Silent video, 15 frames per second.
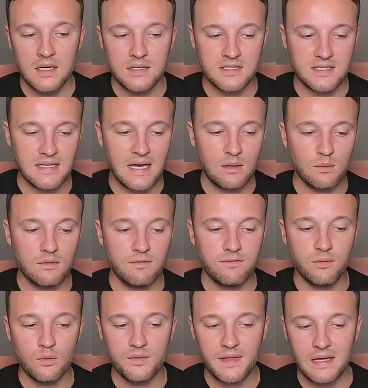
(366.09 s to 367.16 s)
to now
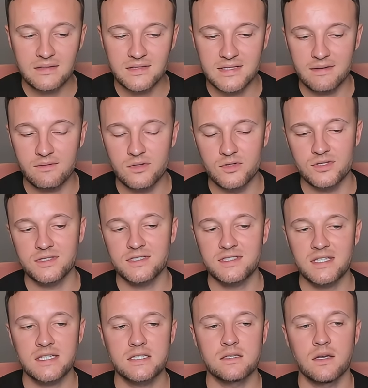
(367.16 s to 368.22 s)

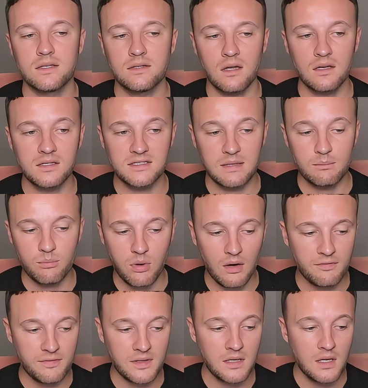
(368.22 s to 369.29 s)
$4,769 in
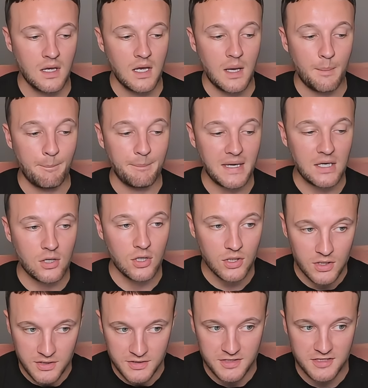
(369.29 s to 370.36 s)
profit
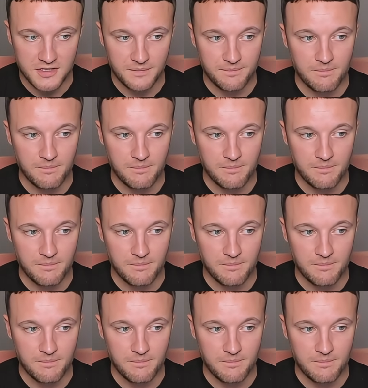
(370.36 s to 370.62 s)
because